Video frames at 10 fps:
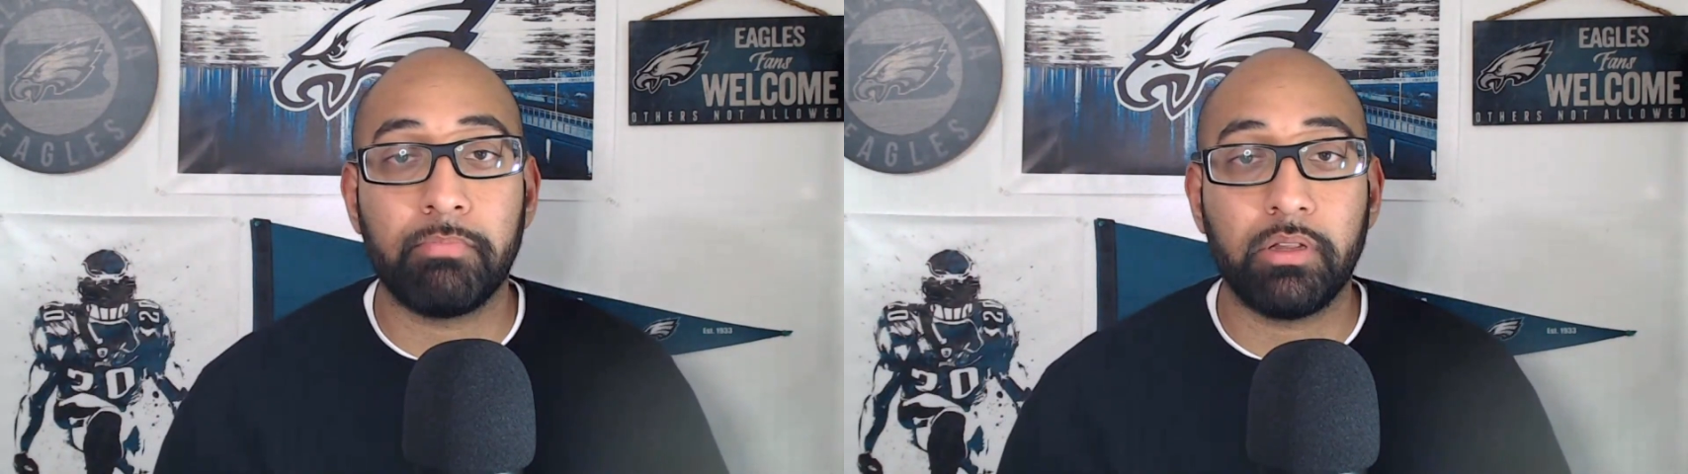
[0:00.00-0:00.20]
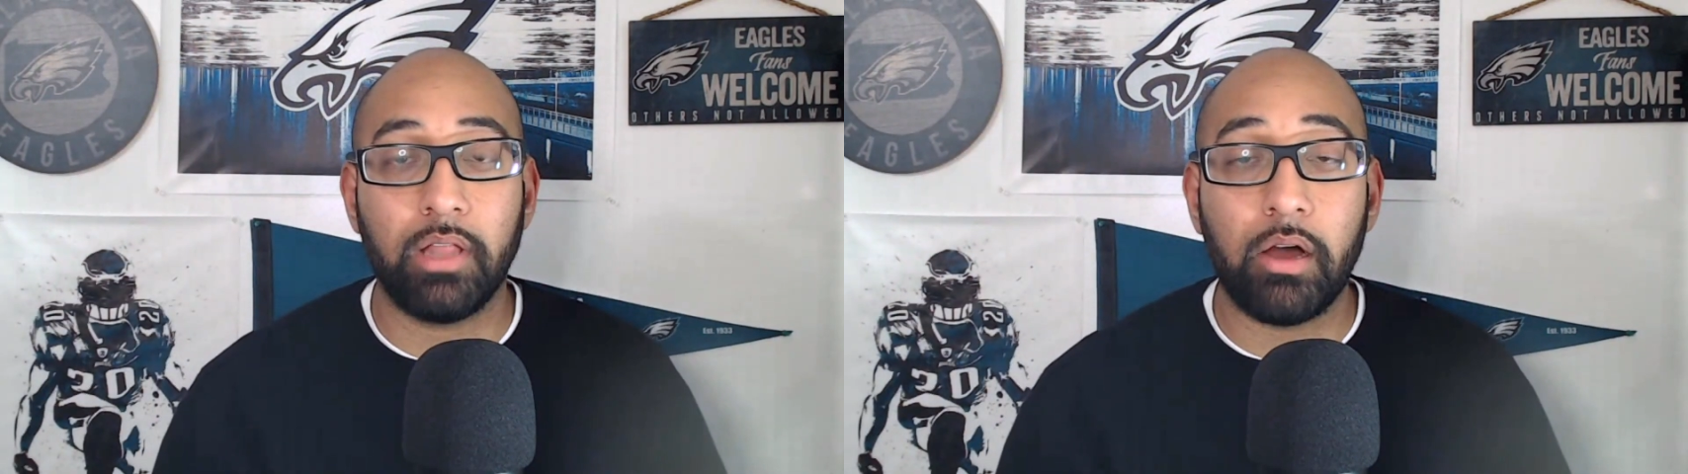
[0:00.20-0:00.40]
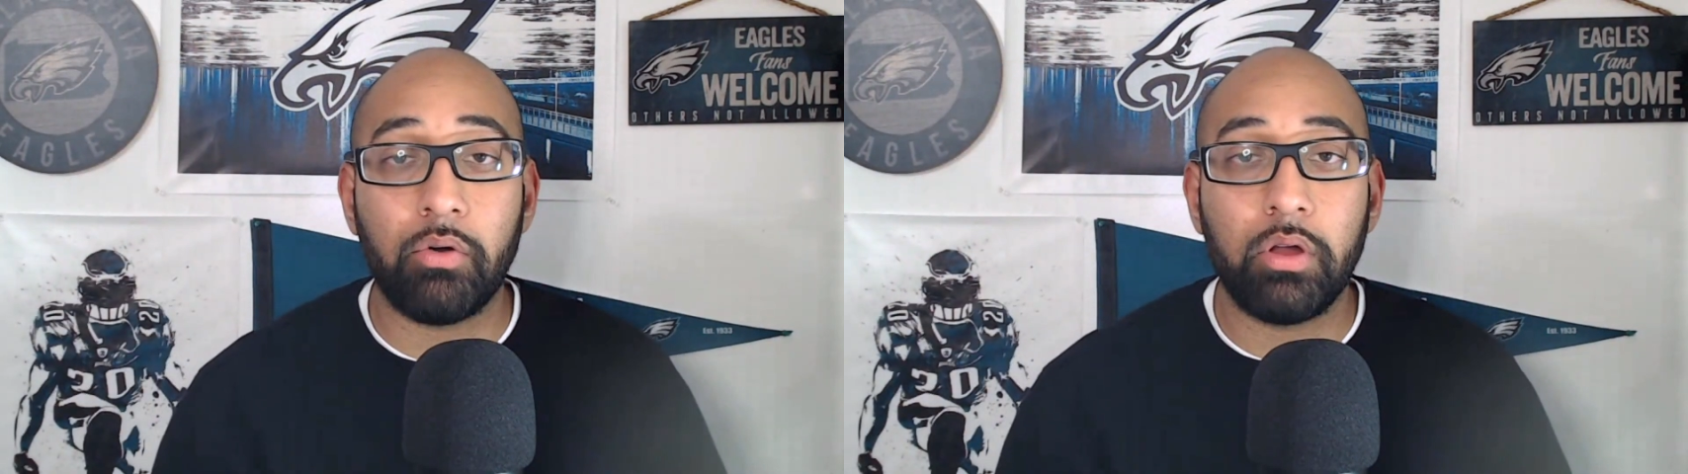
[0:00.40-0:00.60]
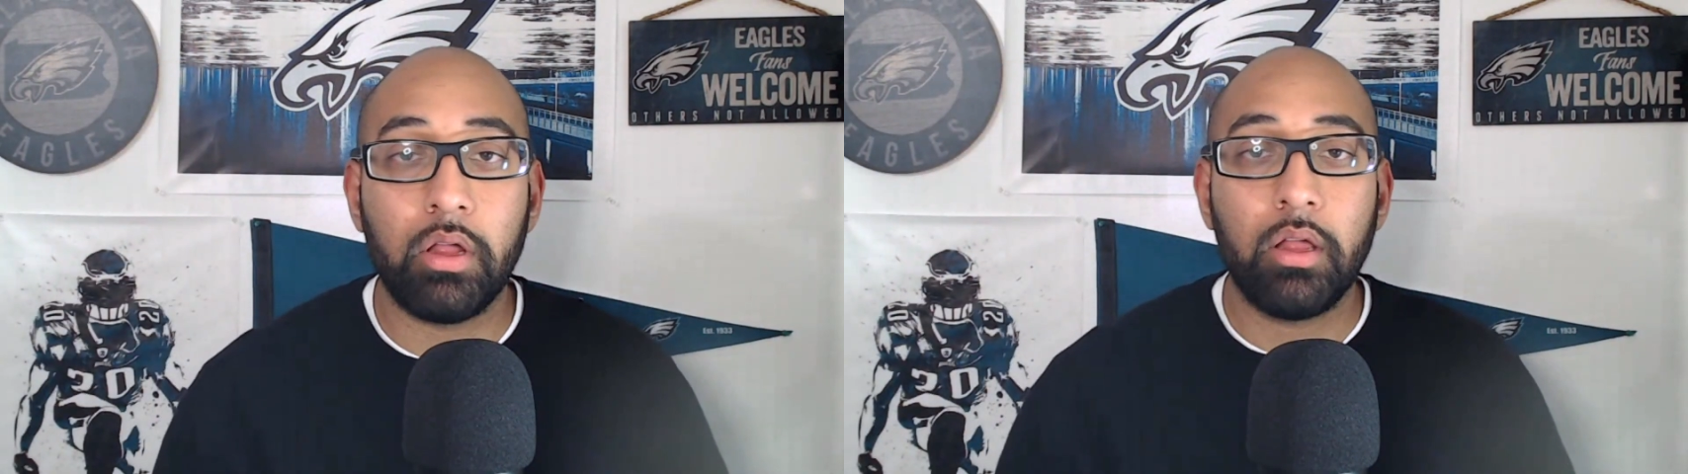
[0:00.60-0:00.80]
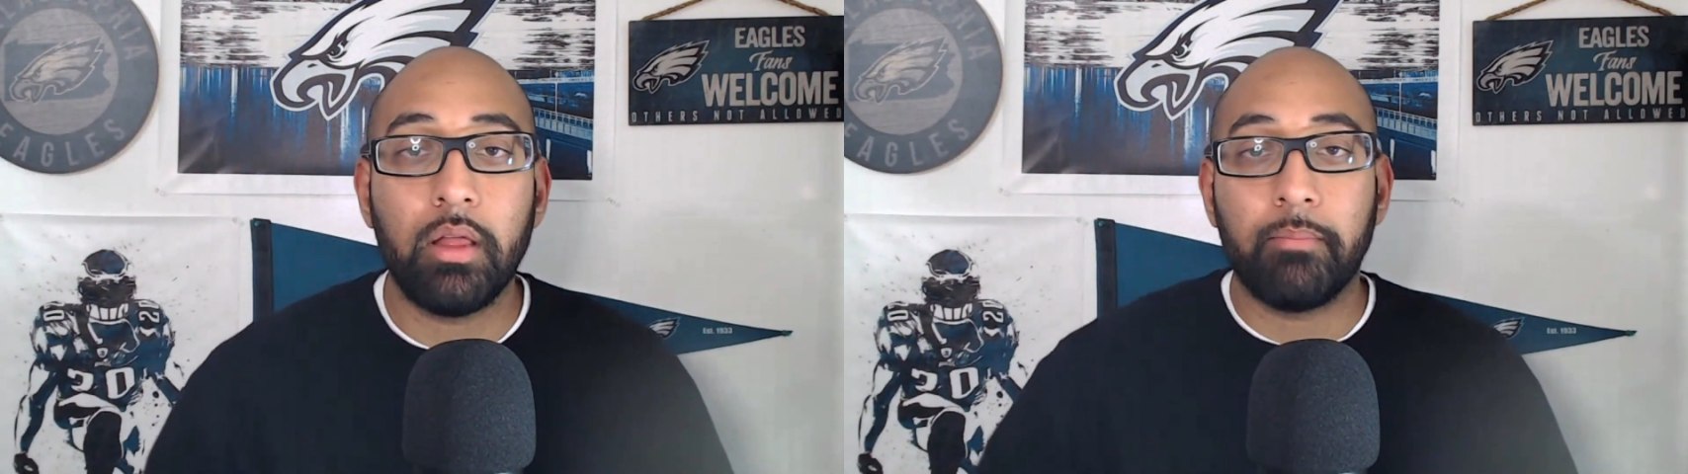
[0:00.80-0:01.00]
below.
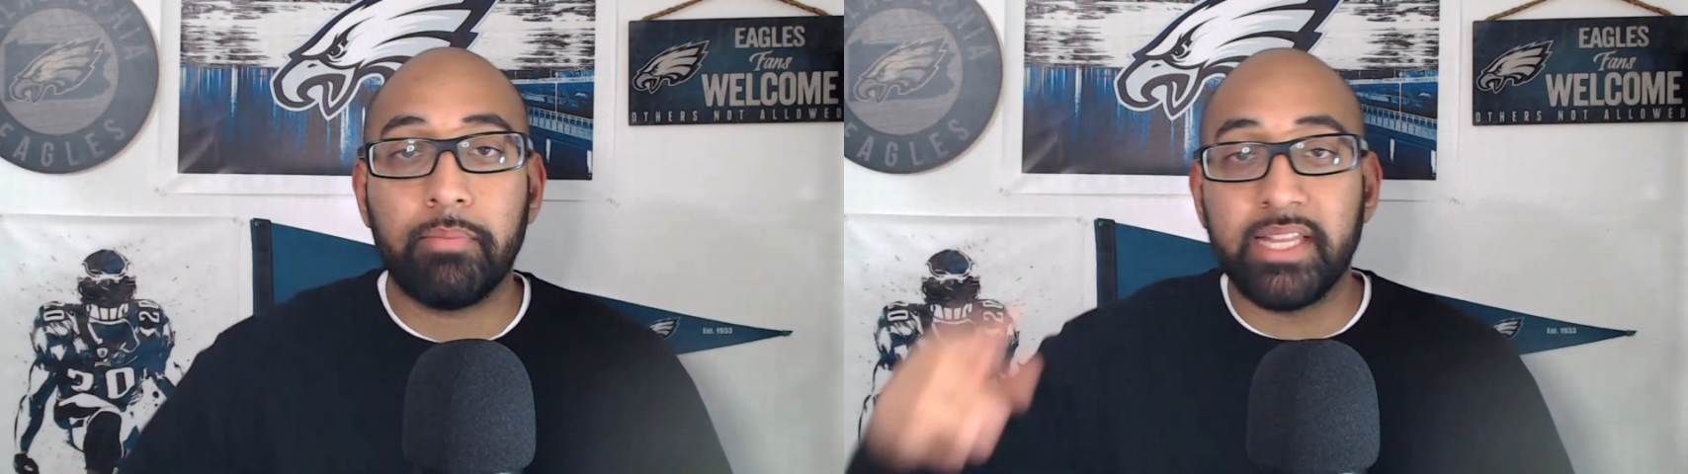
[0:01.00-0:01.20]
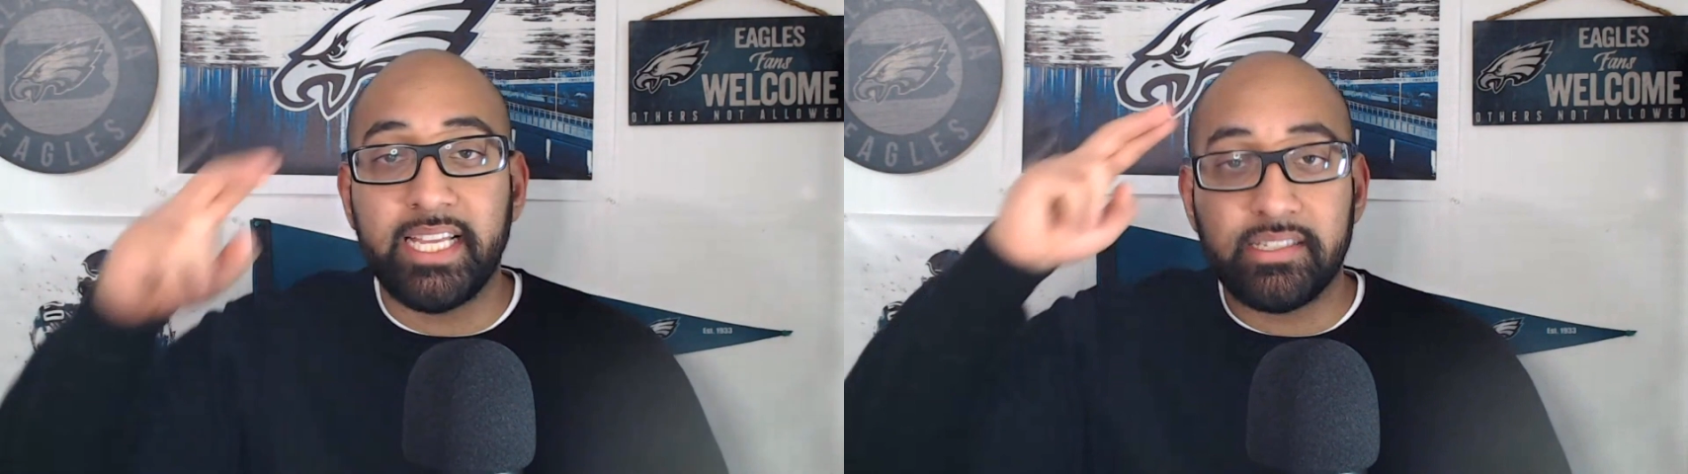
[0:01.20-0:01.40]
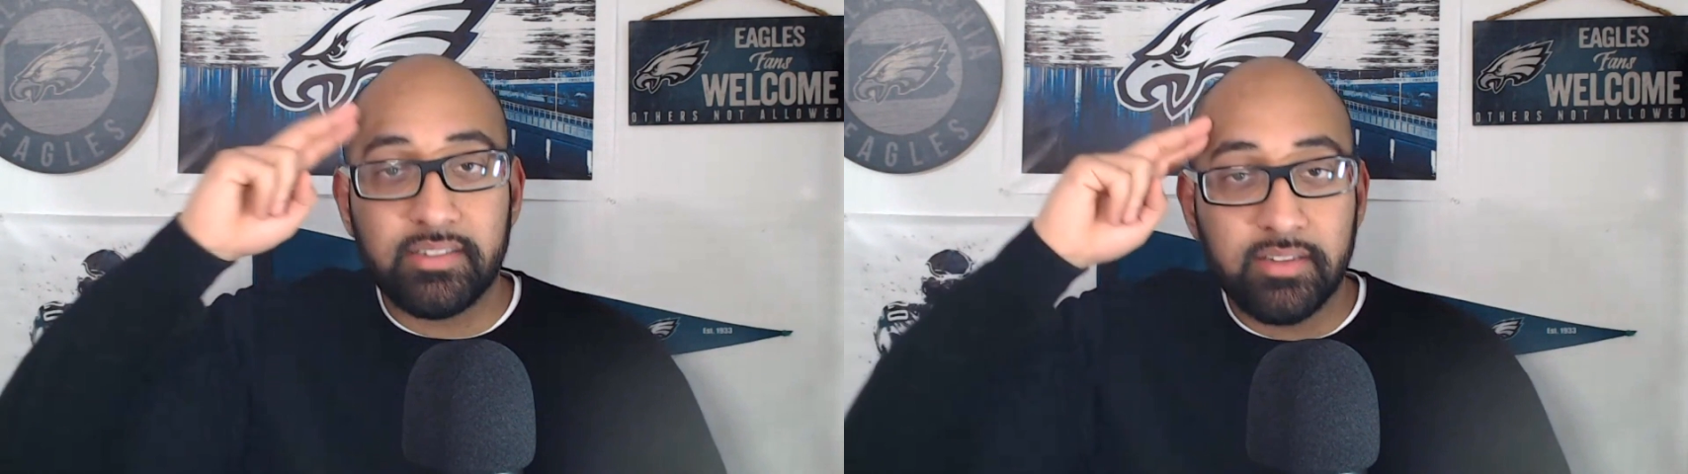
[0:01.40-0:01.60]
Please